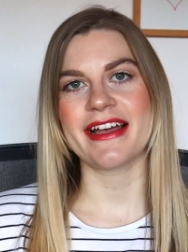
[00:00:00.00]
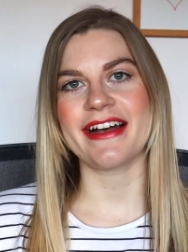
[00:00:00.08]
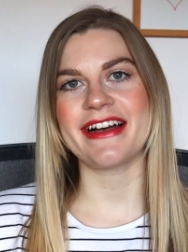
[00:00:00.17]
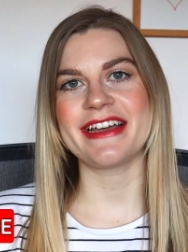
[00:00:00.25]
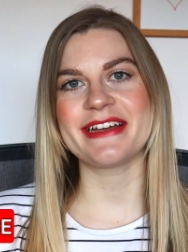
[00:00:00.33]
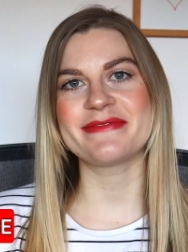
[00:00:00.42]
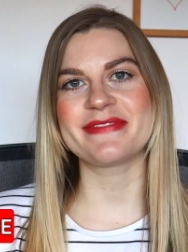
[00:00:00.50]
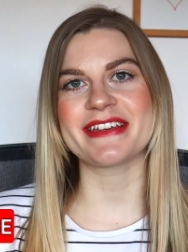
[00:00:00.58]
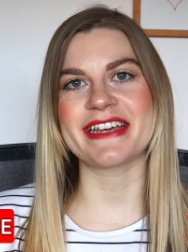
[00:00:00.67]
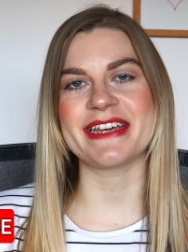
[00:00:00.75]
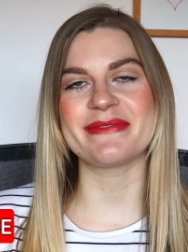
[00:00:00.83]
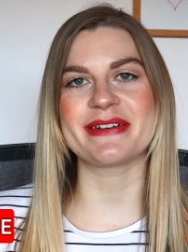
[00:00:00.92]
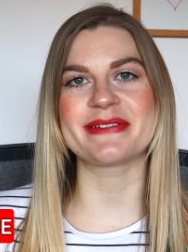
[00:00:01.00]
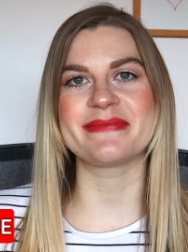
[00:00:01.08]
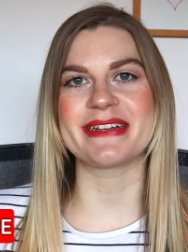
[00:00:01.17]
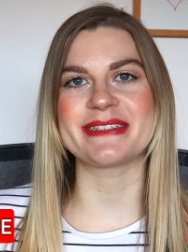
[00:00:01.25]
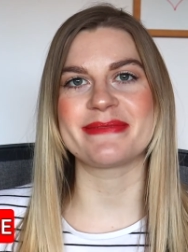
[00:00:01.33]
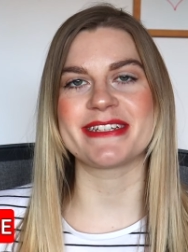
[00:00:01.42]
Hi, I'm Vicky, welcome
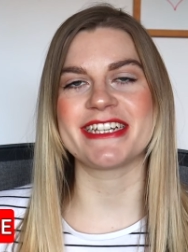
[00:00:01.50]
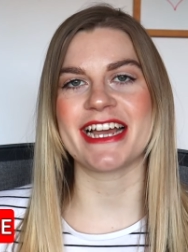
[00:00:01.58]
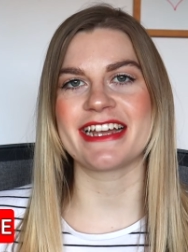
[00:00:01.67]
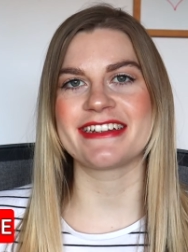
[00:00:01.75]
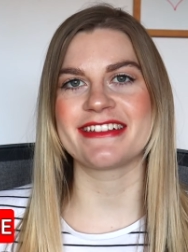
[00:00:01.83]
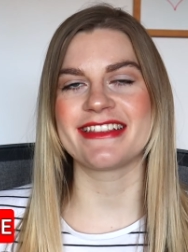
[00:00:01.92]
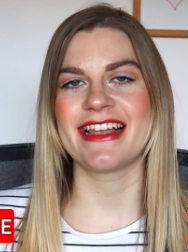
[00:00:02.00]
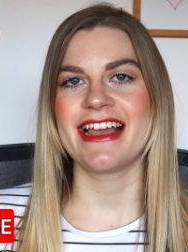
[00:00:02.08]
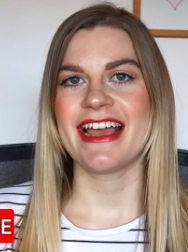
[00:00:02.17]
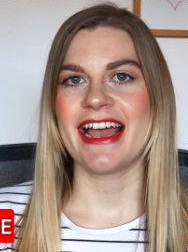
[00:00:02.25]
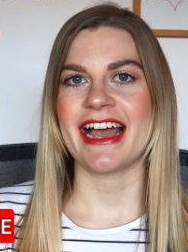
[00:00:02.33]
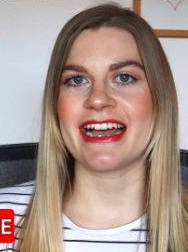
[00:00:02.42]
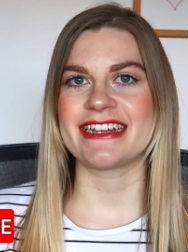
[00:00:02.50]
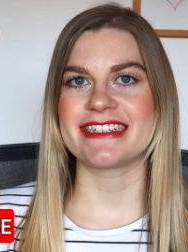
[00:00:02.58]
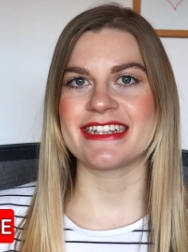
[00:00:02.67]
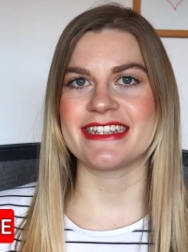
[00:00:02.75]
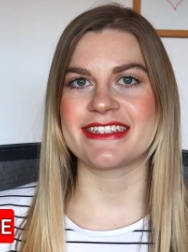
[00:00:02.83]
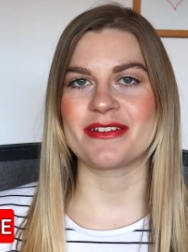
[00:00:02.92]
back to my channel, and
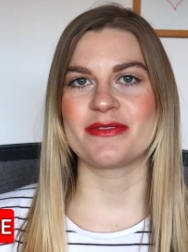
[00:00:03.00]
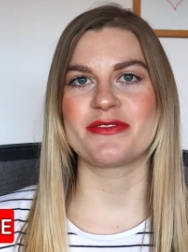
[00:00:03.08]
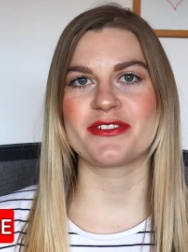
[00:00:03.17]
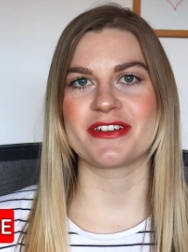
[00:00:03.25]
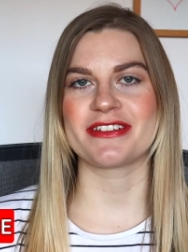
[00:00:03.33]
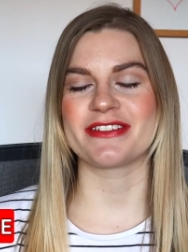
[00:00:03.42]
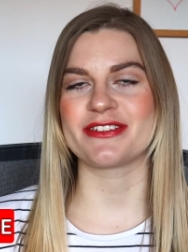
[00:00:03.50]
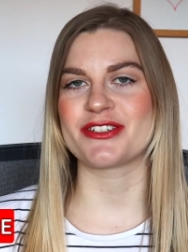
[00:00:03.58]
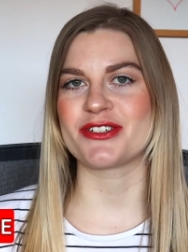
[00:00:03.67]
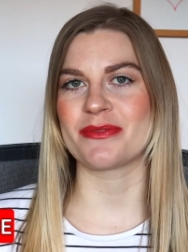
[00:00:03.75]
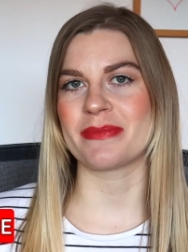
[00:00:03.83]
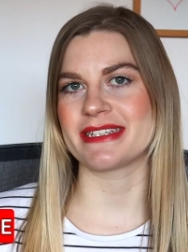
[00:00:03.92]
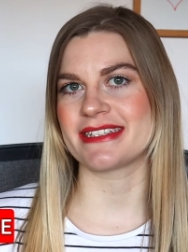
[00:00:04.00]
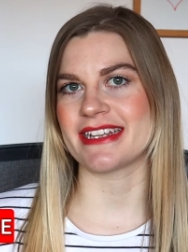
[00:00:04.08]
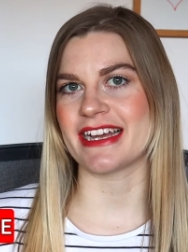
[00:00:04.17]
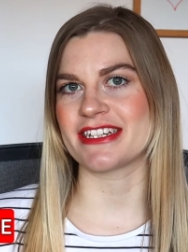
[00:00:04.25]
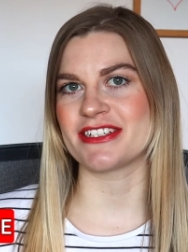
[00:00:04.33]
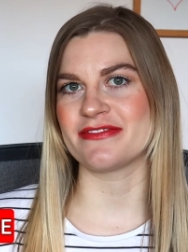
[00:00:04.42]
it's time for another Shop My
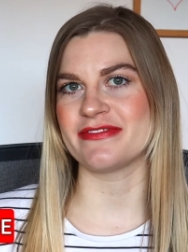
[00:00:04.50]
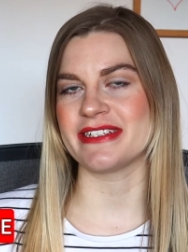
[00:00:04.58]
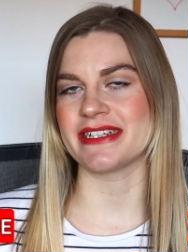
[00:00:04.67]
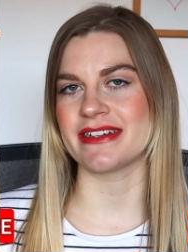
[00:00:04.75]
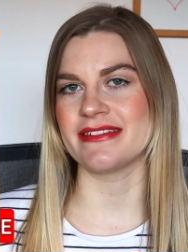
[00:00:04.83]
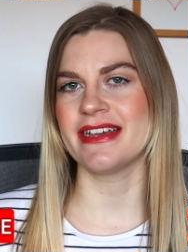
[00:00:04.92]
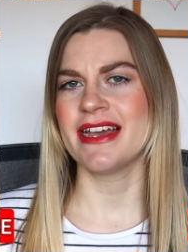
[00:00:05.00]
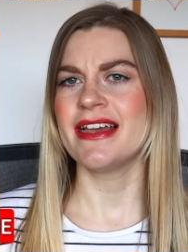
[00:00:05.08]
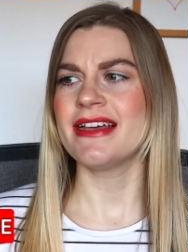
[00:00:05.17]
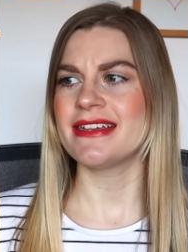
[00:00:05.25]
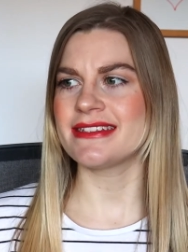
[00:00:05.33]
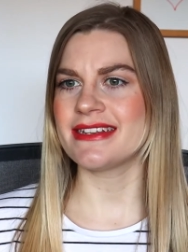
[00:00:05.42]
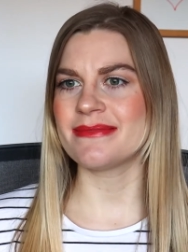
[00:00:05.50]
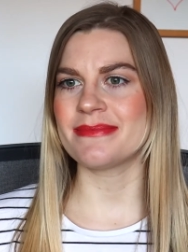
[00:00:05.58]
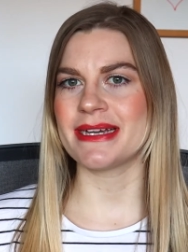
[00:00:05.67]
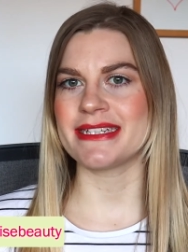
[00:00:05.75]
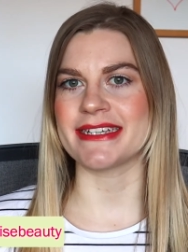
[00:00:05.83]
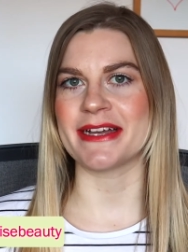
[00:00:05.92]
Stash video. Isn't it
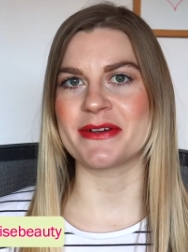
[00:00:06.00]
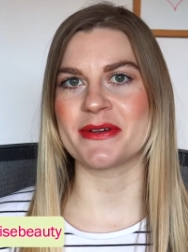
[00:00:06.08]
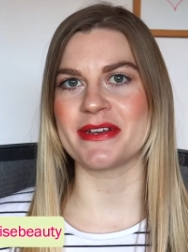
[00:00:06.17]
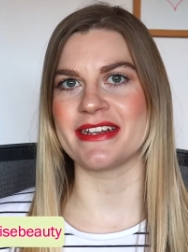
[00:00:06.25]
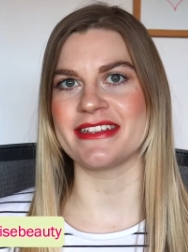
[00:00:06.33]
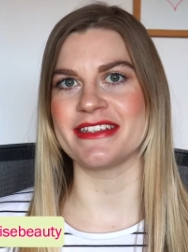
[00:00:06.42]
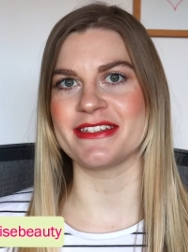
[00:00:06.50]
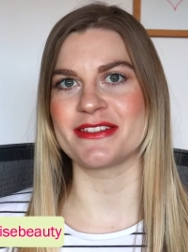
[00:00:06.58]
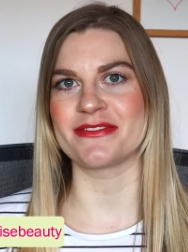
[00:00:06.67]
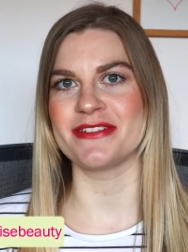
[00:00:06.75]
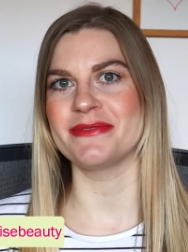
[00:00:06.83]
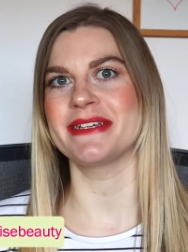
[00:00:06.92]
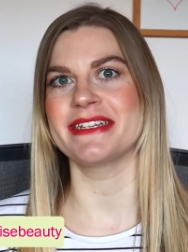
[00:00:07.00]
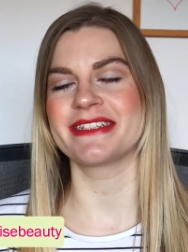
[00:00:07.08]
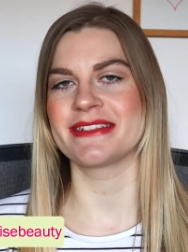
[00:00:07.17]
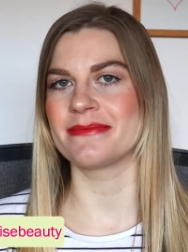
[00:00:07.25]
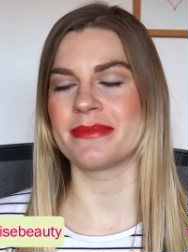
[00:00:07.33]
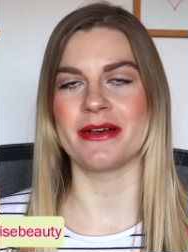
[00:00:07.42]
amazing how quickly these 3
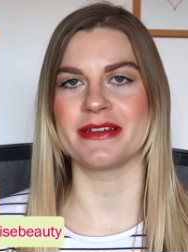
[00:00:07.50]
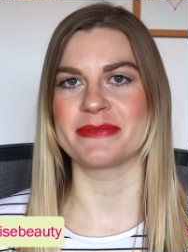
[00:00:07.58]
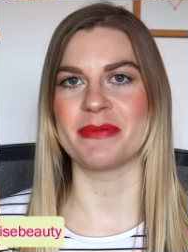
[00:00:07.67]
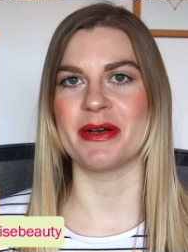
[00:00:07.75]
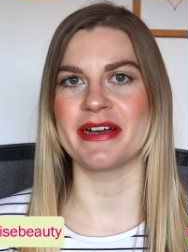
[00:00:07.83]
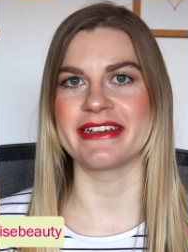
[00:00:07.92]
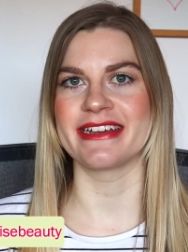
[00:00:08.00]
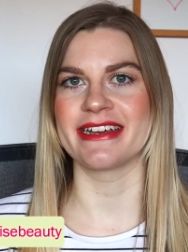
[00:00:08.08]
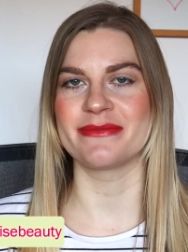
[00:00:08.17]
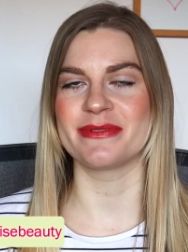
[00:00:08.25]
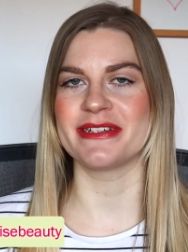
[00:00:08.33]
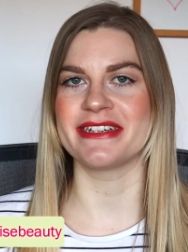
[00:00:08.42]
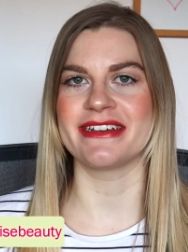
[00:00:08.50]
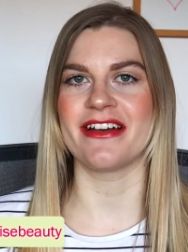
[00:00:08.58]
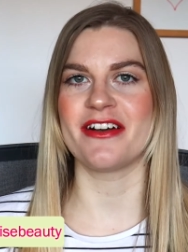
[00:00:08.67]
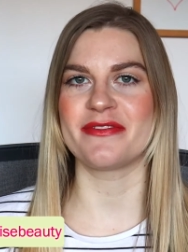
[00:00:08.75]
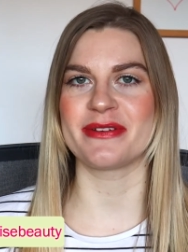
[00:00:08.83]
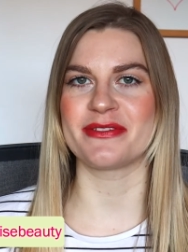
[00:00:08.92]
weeks pass by? We're
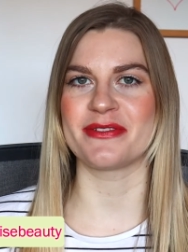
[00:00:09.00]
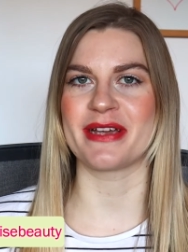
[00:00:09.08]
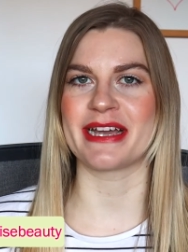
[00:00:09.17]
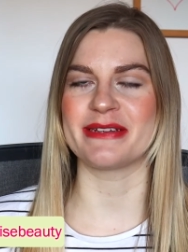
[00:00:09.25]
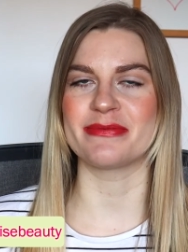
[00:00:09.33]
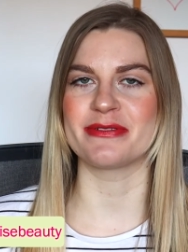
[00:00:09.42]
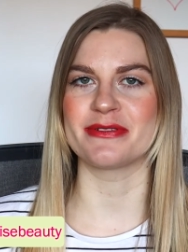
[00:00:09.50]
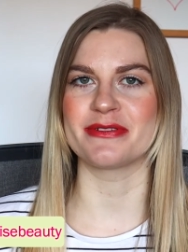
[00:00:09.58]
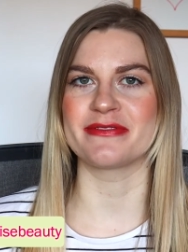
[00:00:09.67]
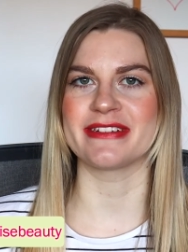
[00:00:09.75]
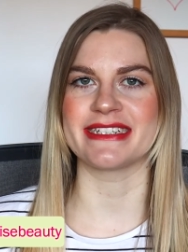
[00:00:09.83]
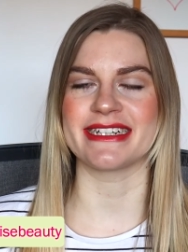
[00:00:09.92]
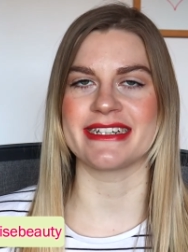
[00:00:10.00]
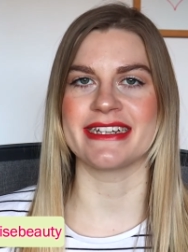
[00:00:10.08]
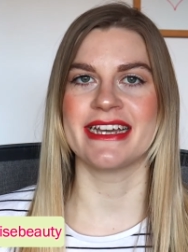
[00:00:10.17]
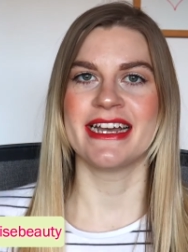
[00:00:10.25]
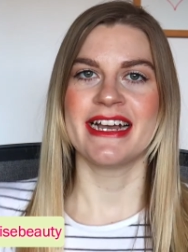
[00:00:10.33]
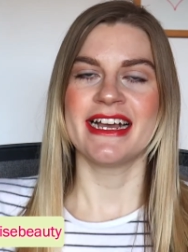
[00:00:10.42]
halfway through April already.